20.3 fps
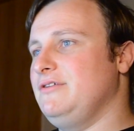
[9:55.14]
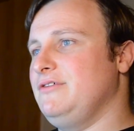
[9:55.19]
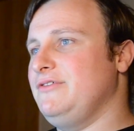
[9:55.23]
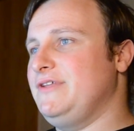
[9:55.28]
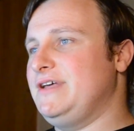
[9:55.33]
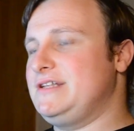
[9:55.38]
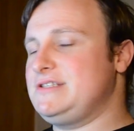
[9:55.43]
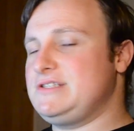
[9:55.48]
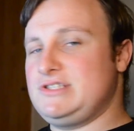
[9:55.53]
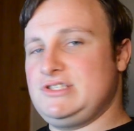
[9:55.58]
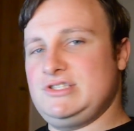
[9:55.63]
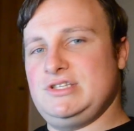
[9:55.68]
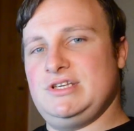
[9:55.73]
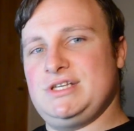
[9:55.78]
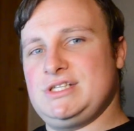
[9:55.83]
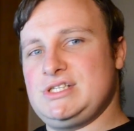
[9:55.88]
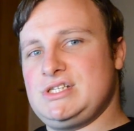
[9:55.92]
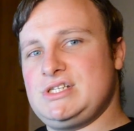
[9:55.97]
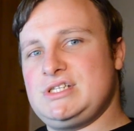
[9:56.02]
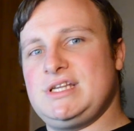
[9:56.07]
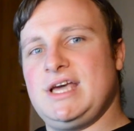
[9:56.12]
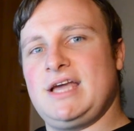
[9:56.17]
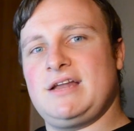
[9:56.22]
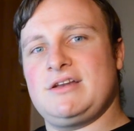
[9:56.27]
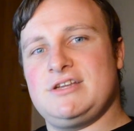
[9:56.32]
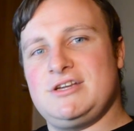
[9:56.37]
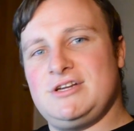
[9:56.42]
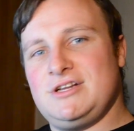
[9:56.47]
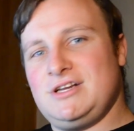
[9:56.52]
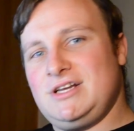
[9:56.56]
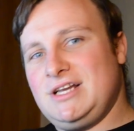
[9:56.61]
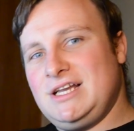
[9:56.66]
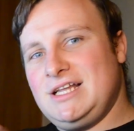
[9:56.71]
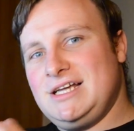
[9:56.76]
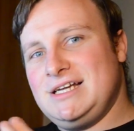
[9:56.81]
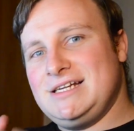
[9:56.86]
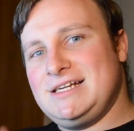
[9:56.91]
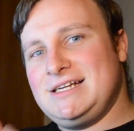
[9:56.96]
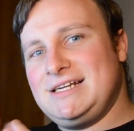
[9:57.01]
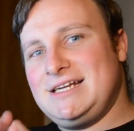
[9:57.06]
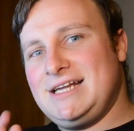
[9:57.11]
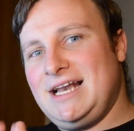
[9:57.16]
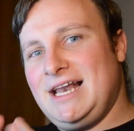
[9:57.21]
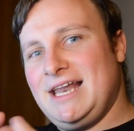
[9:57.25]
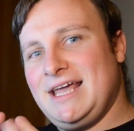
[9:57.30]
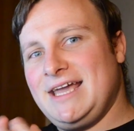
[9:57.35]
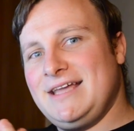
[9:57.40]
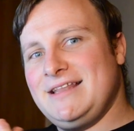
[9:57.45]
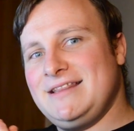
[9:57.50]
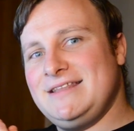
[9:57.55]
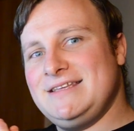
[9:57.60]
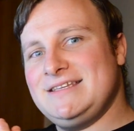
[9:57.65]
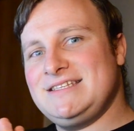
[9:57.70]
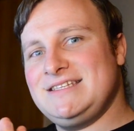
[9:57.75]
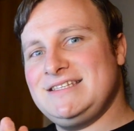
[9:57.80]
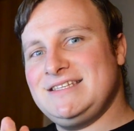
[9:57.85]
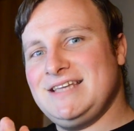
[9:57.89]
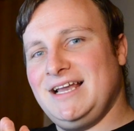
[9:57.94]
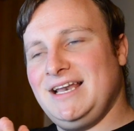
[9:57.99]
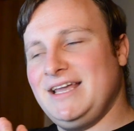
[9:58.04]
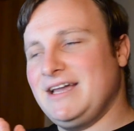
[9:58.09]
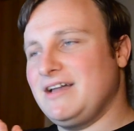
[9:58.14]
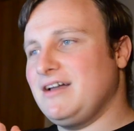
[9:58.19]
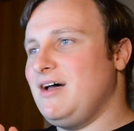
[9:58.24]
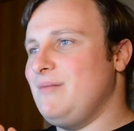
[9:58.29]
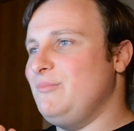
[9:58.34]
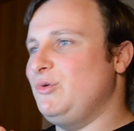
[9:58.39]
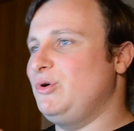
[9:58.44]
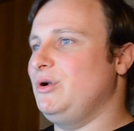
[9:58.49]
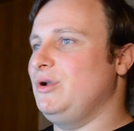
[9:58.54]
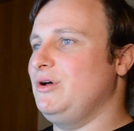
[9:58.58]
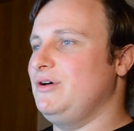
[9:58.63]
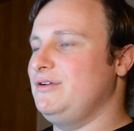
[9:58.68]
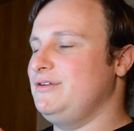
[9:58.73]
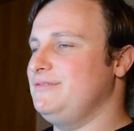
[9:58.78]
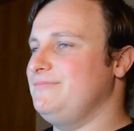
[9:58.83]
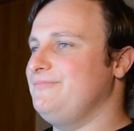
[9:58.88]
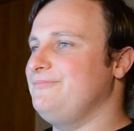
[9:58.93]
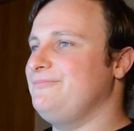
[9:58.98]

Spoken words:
That's tactical. I like this. I like armor a lot.